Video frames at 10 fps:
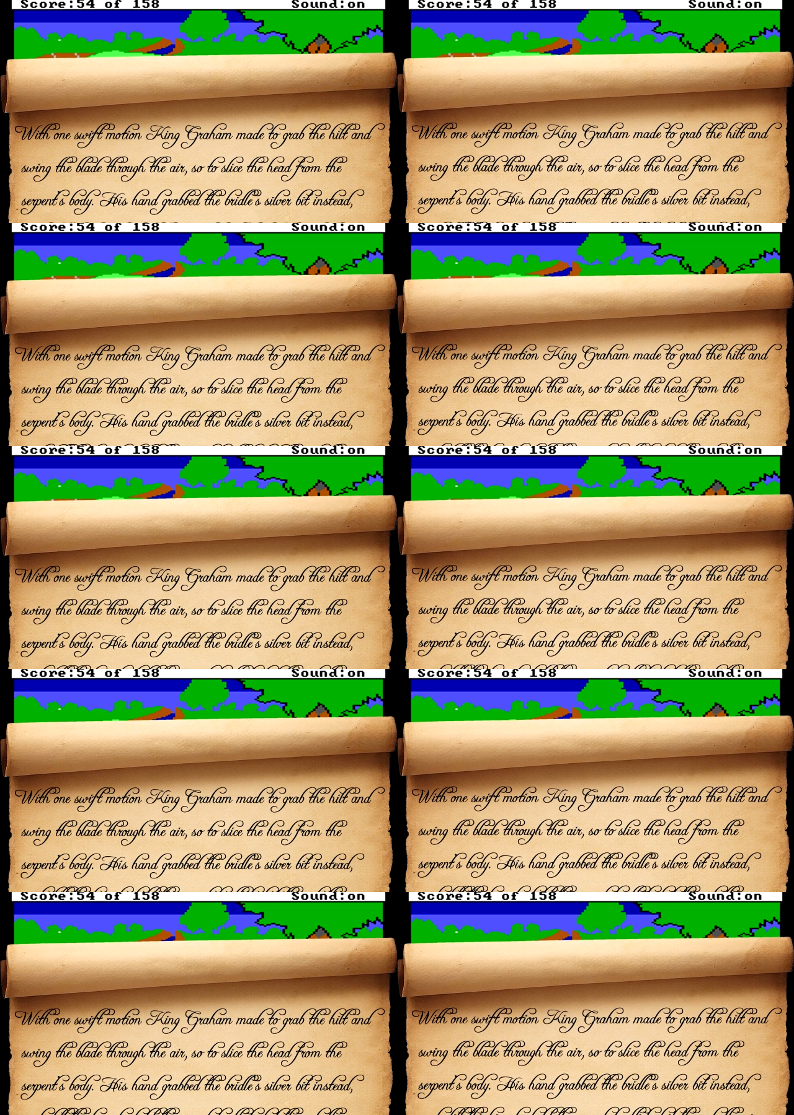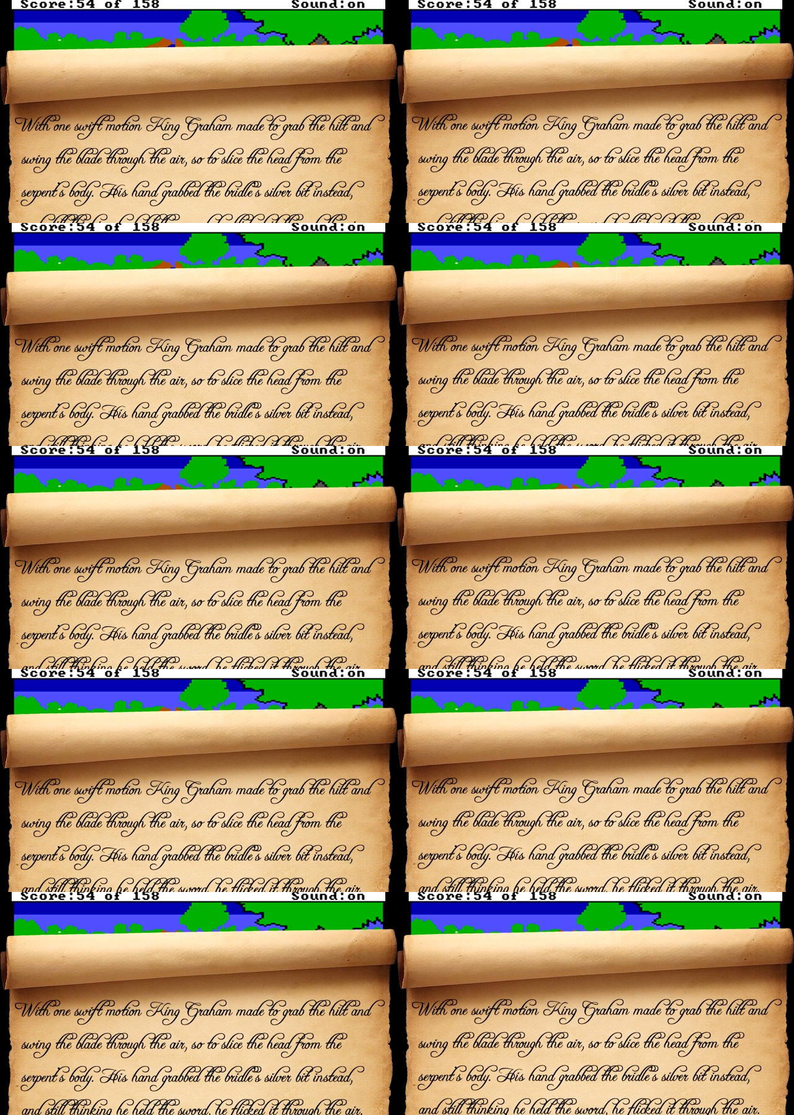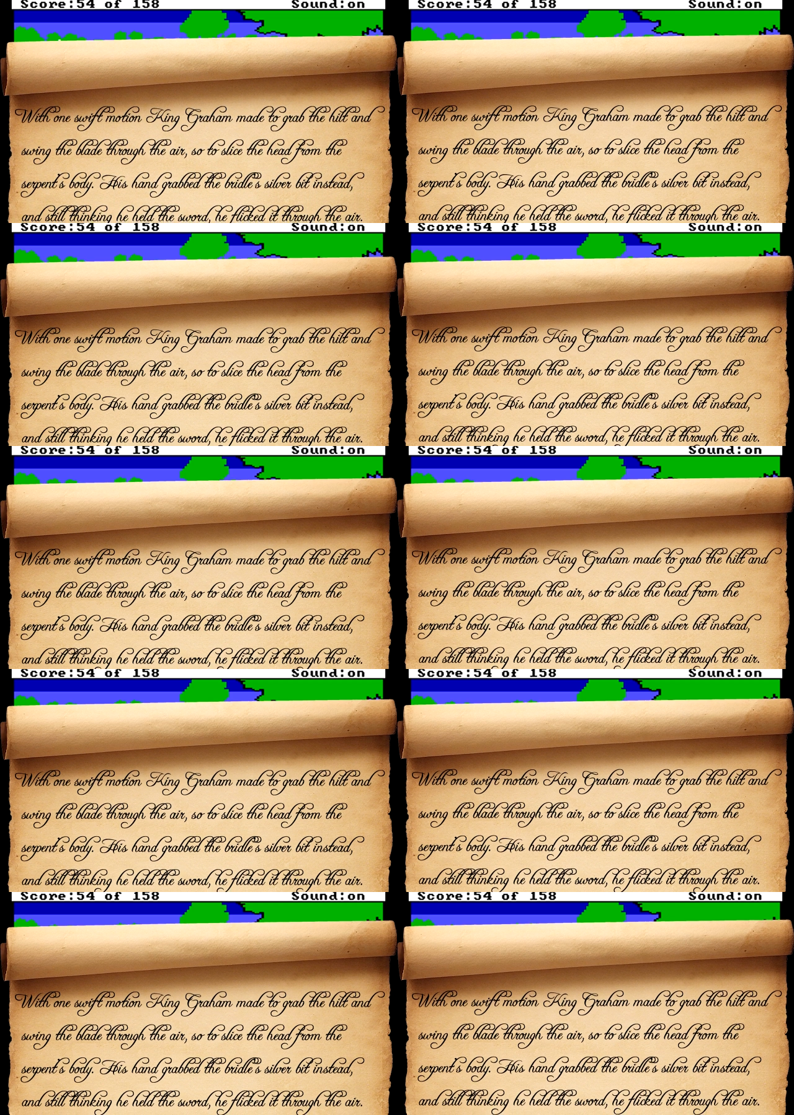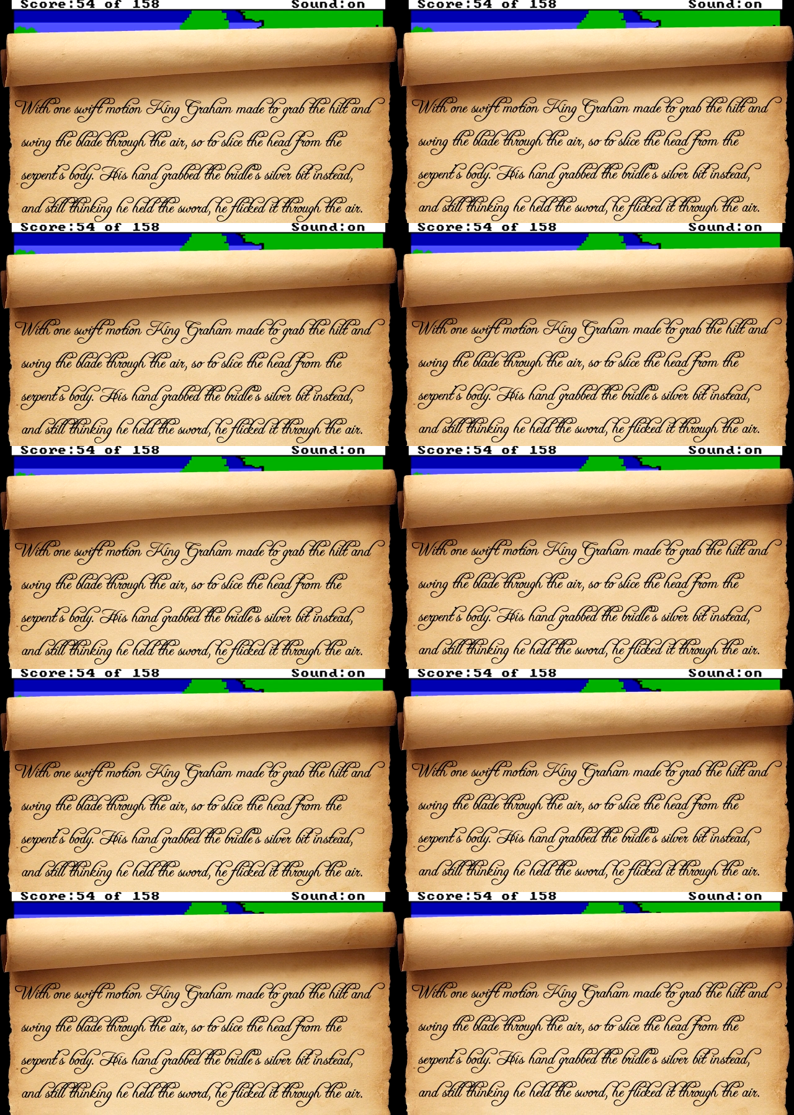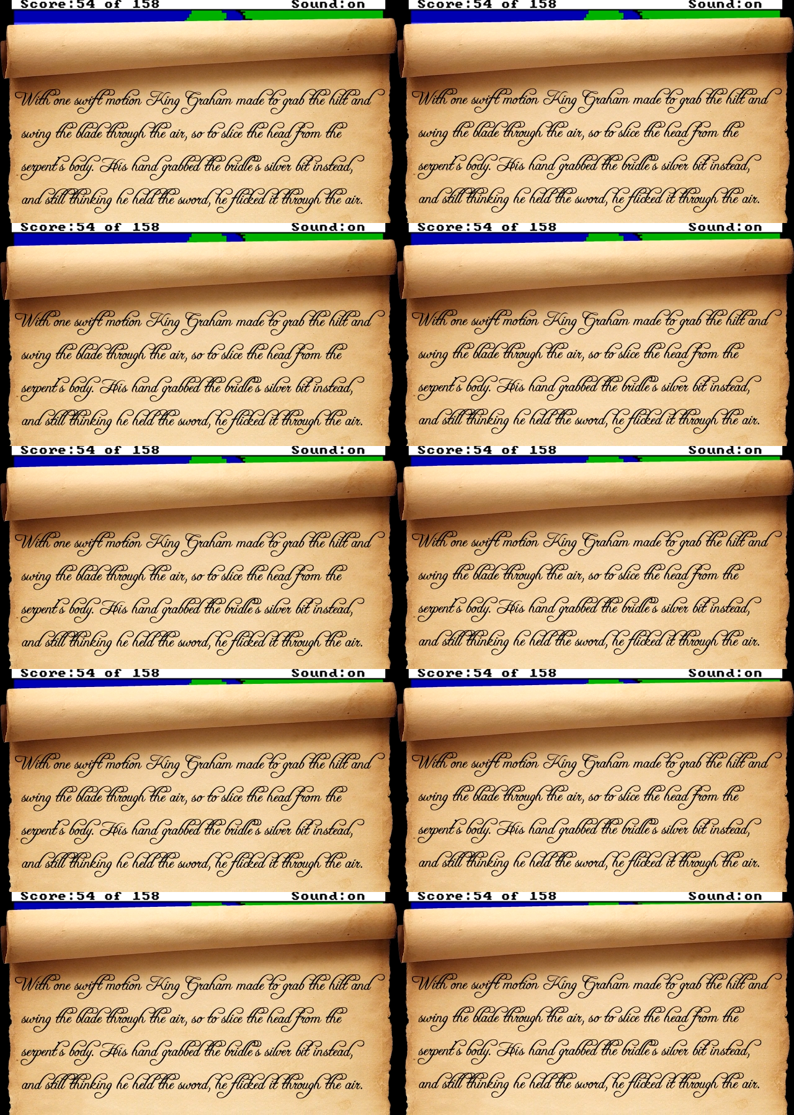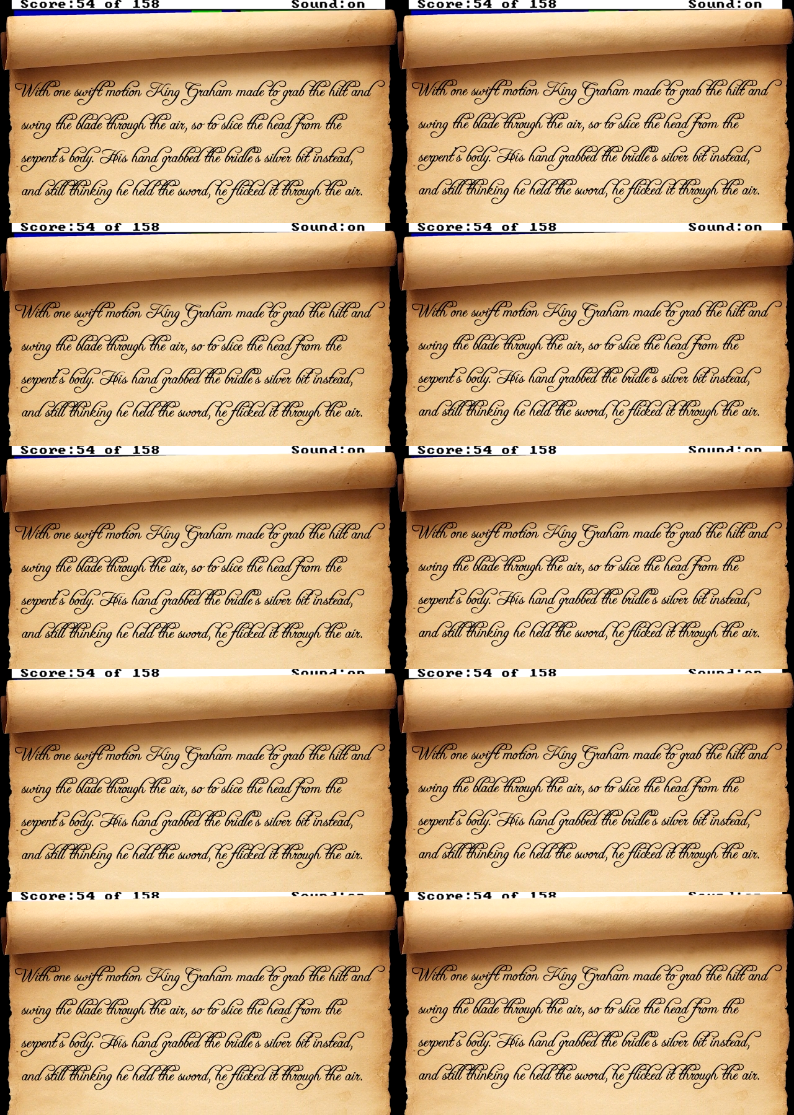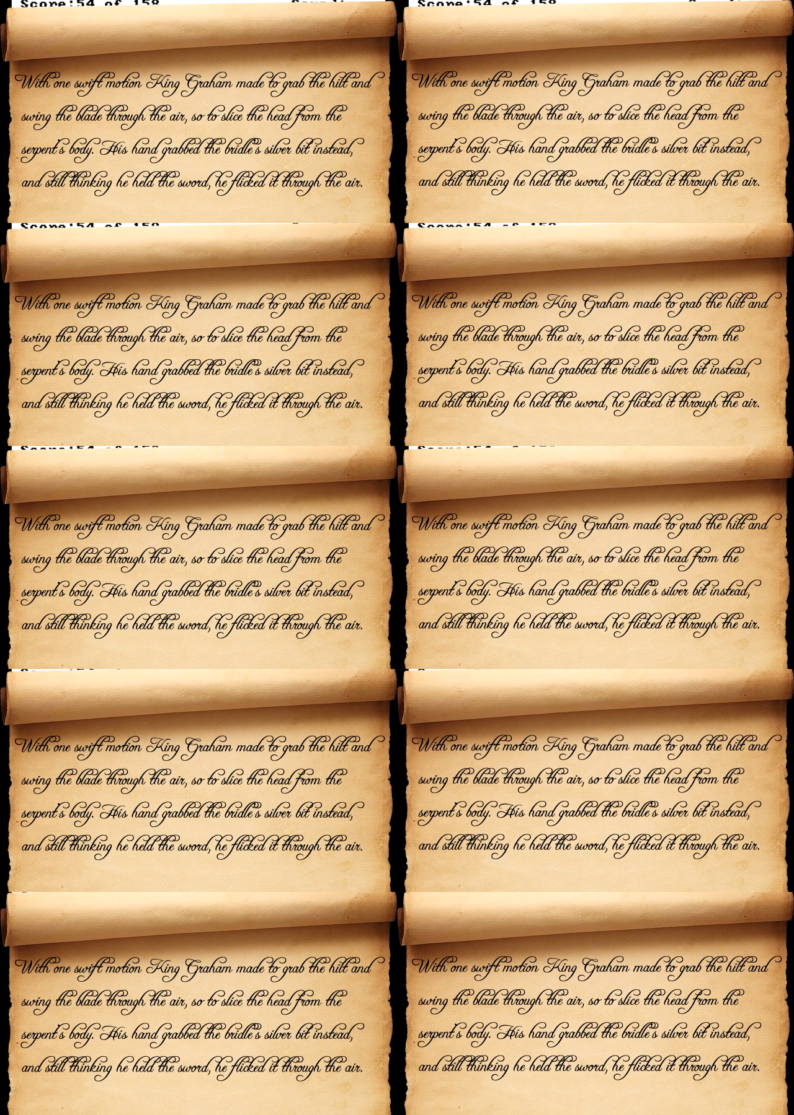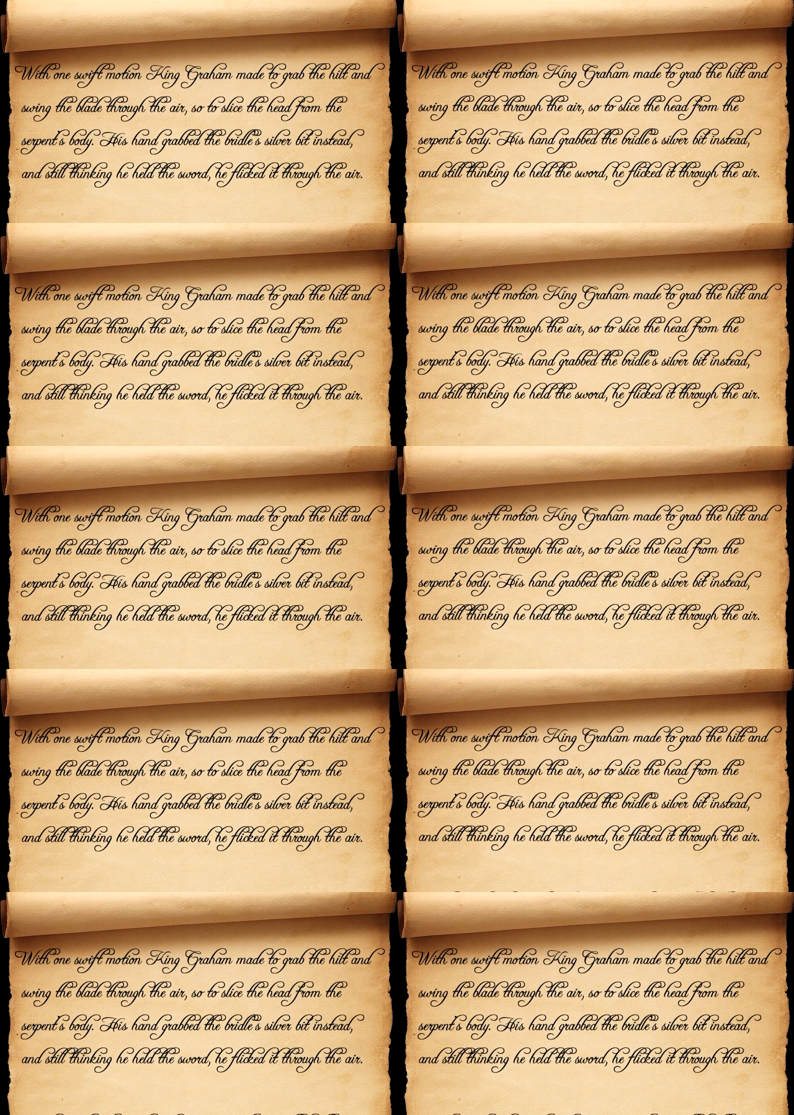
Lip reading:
No face is visible, so there are no lips to read.